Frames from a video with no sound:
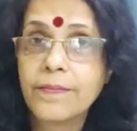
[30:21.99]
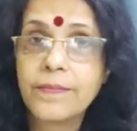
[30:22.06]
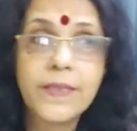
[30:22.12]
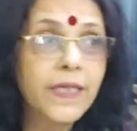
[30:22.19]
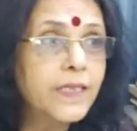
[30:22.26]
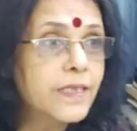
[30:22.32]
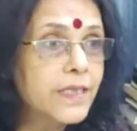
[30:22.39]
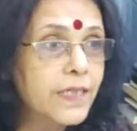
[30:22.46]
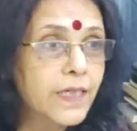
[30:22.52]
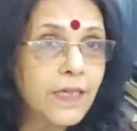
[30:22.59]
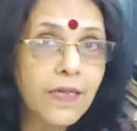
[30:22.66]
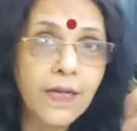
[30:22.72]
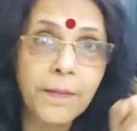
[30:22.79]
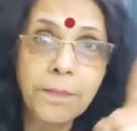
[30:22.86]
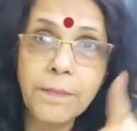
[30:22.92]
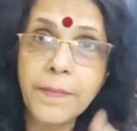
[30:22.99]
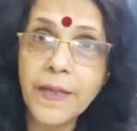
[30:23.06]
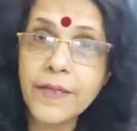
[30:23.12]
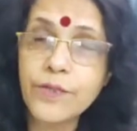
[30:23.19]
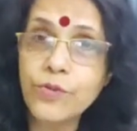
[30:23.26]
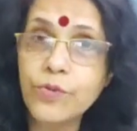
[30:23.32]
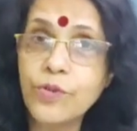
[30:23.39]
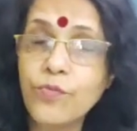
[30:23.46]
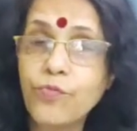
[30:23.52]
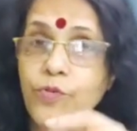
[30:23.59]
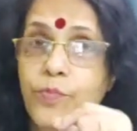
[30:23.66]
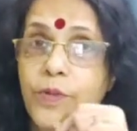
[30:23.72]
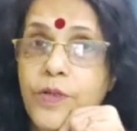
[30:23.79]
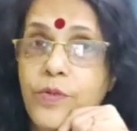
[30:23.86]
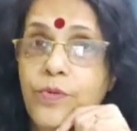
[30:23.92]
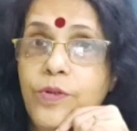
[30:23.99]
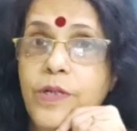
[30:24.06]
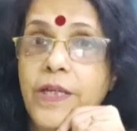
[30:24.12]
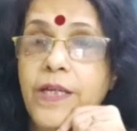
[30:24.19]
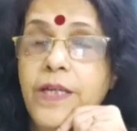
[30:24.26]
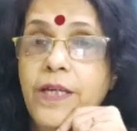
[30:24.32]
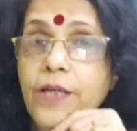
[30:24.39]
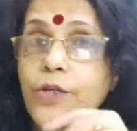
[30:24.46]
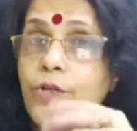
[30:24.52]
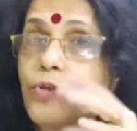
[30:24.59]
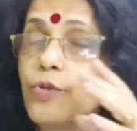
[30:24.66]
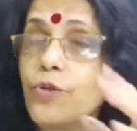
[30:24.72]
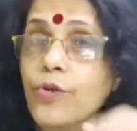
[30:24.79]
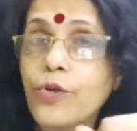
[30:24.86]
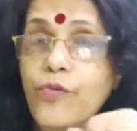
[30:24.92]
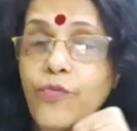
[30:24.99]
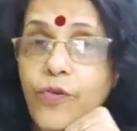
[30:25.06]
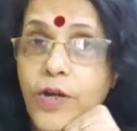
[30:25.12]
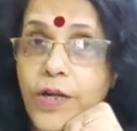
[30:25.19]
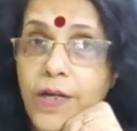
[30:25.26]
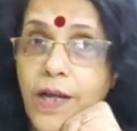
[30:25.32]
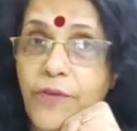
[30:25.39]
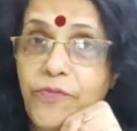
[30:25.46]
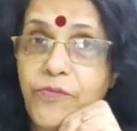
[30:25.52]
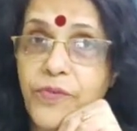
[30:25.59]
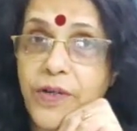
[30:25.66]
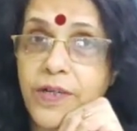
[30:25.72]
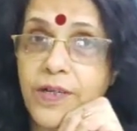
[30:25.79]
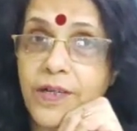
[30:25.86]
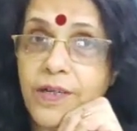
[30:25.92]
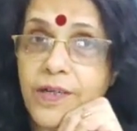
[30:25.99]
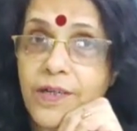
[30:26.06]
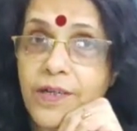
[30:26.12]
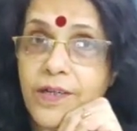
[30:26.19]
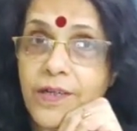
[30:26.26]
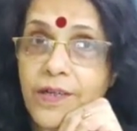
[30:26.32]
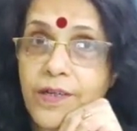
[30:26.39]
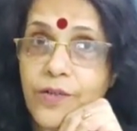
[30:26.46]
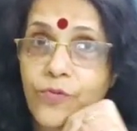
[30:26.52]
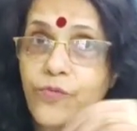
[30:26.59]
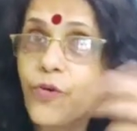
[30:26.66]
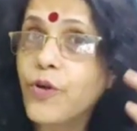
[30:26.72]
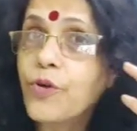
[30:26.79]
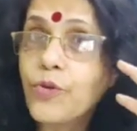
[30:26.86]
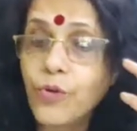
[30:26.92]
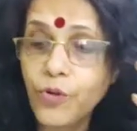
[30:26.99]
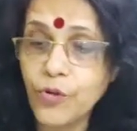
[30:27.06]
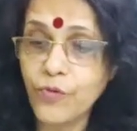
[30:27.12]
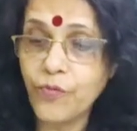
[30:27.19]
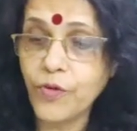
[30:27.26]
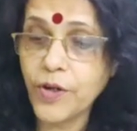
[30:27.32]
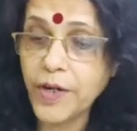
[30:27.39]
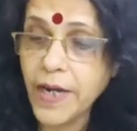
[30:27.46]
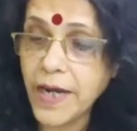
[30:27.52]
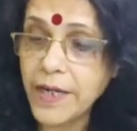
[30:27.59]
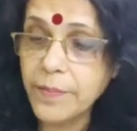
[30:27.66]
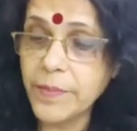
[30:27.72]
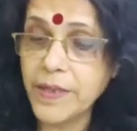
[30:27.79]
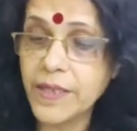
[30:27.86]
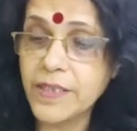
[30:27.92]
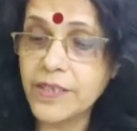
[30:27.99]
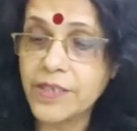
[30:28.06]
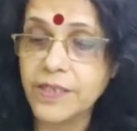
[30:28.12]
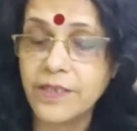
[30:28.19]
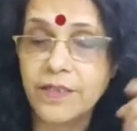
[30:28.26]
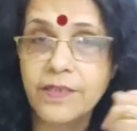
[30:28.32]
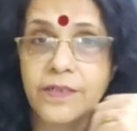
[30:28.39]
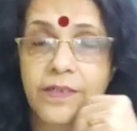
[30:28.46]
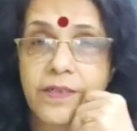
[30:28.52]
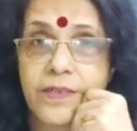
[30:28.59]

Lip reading: they still come back to the woman only to look for comfort, to look for admiration,